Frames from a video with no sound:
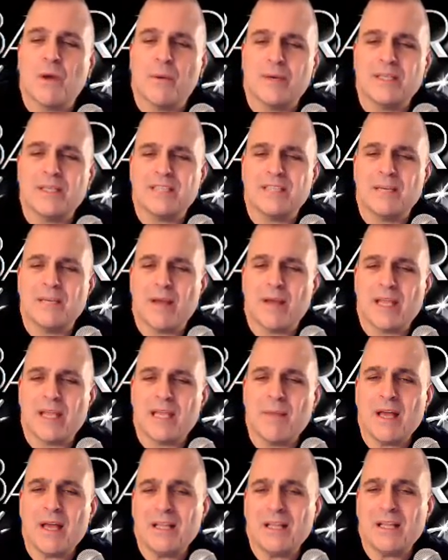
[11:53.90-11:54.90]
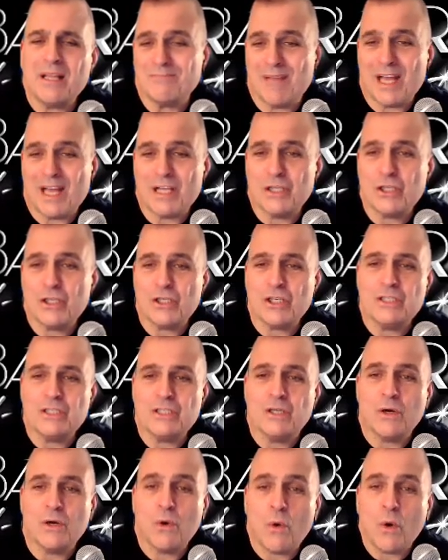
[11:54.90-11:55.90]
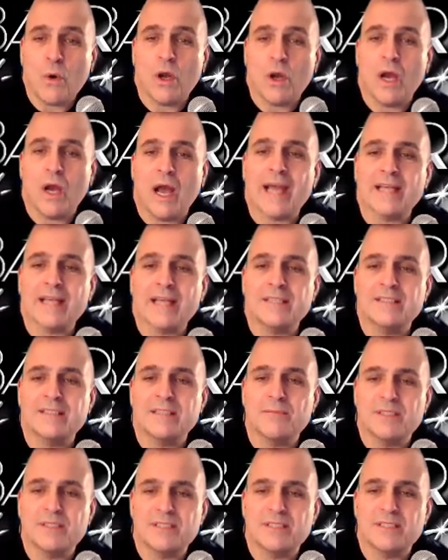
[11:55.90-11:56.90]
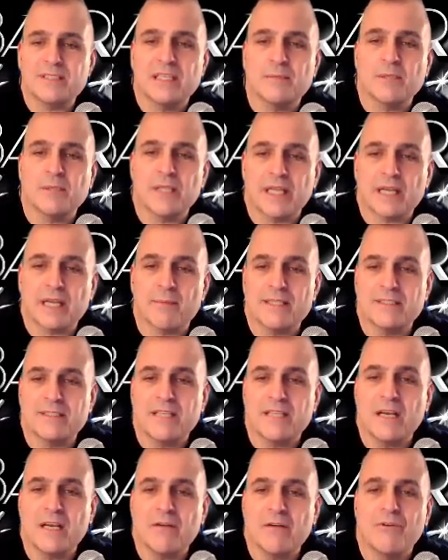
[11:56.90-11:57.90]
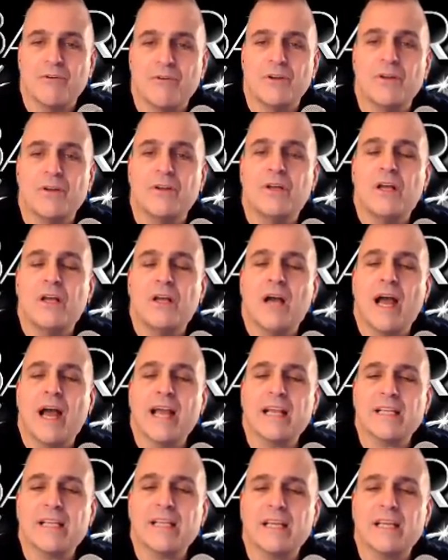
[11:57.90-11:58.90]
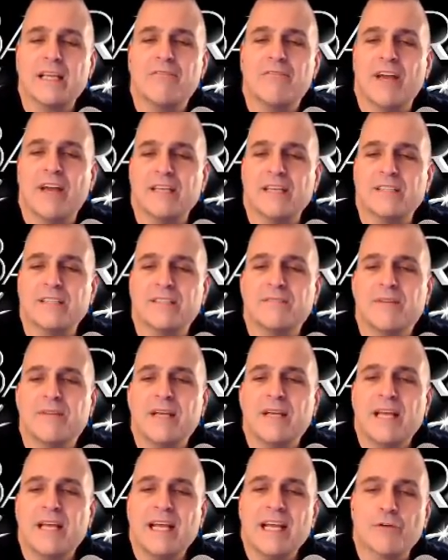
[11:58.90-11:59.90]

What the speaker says: Do I want to send by email? I could, or I could simply send them a link myself. I click invite.